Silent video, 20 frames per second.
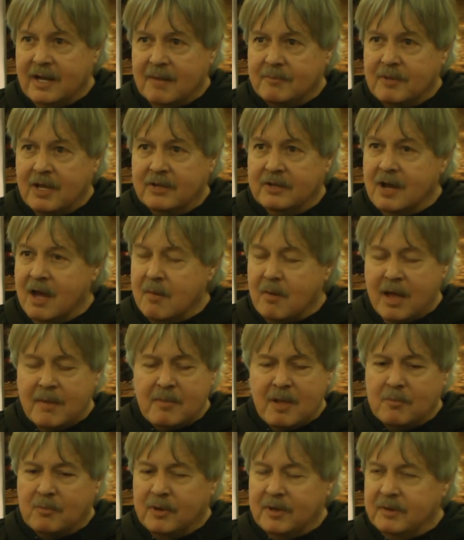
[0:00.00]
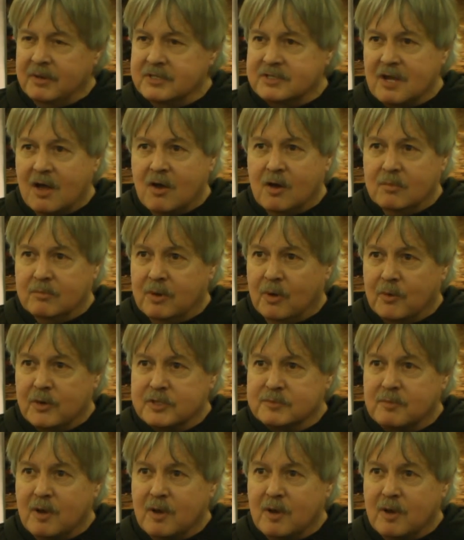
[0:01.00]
I'm not blaming this all on bonus